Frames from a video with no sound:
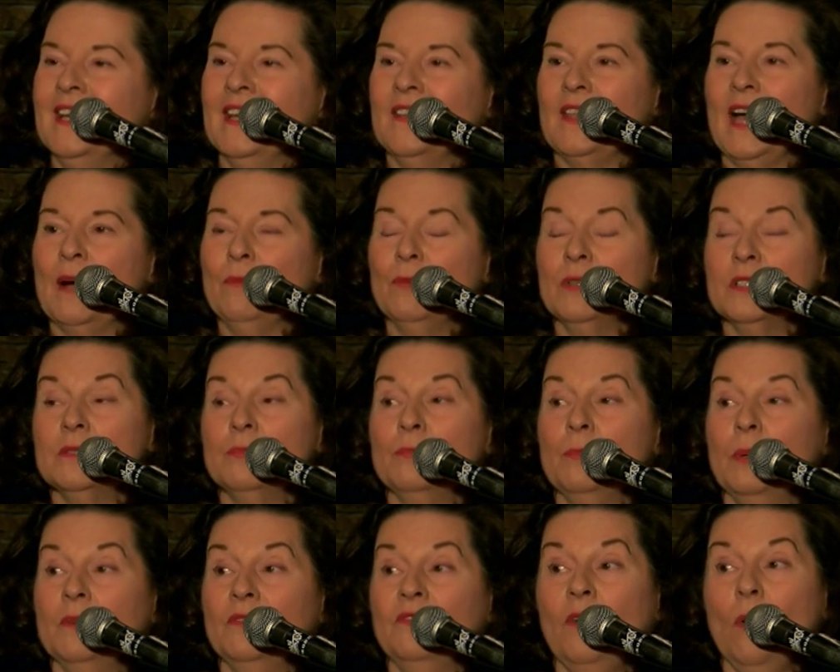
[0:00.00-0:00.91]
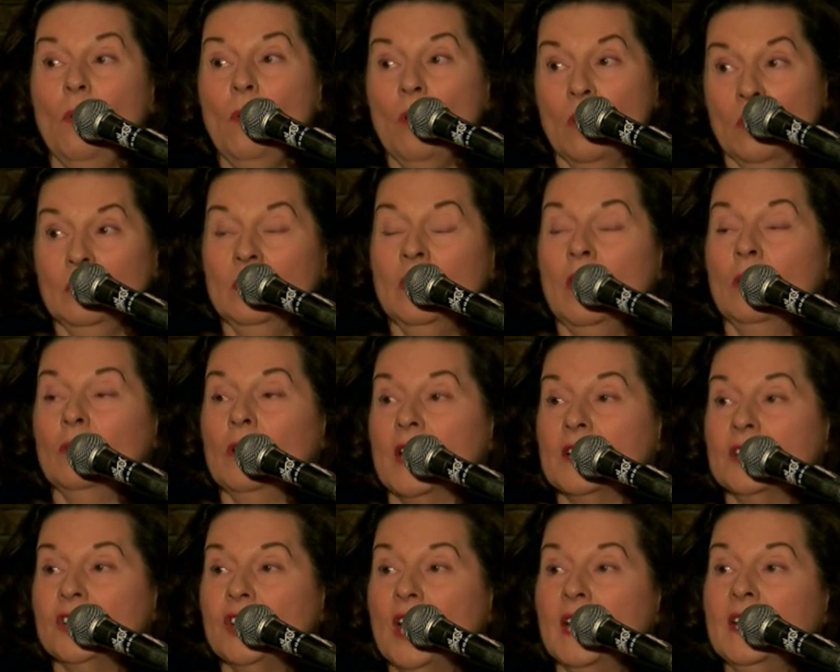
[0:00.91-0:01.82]
that was before a whole lot
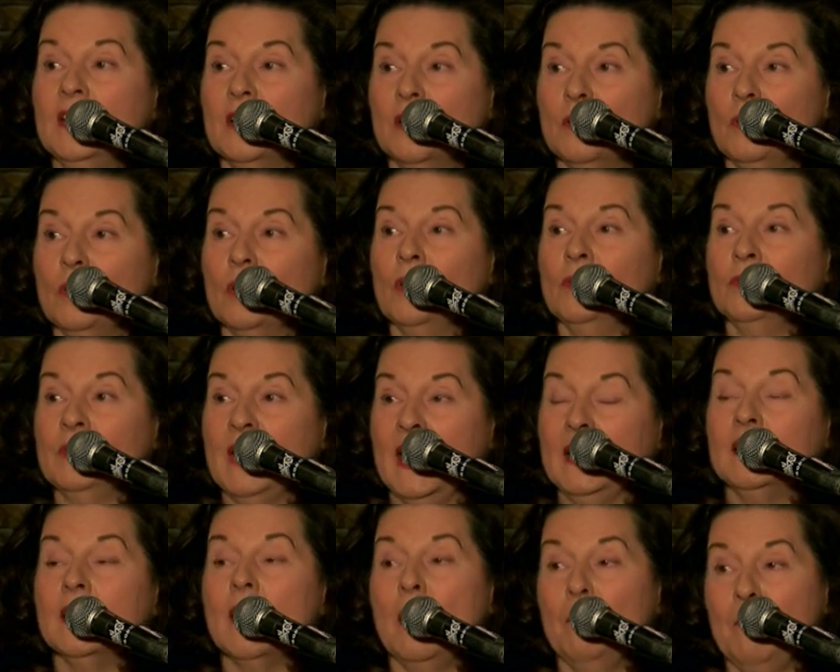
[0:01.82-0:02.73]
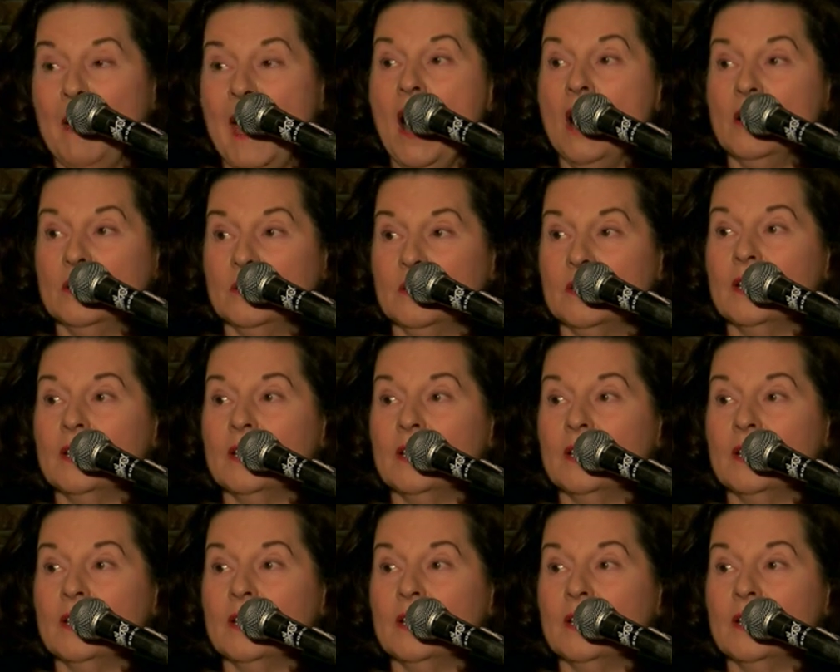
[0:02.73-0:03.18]
of shaking going on had come out.